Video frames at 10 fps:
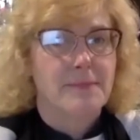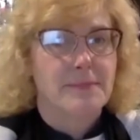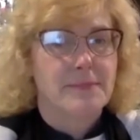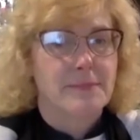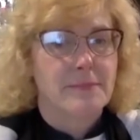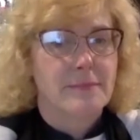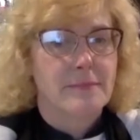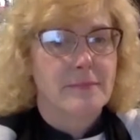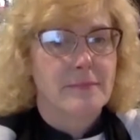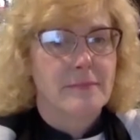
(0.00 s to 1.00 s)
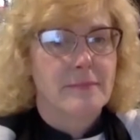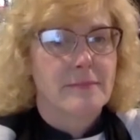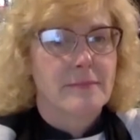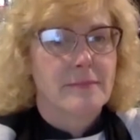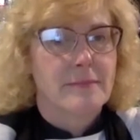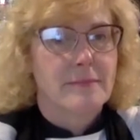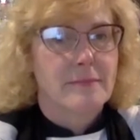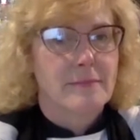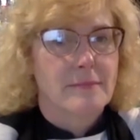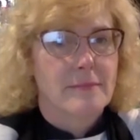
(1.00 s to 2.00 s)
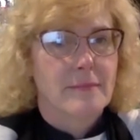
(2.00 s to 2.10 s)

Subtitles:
[no speech]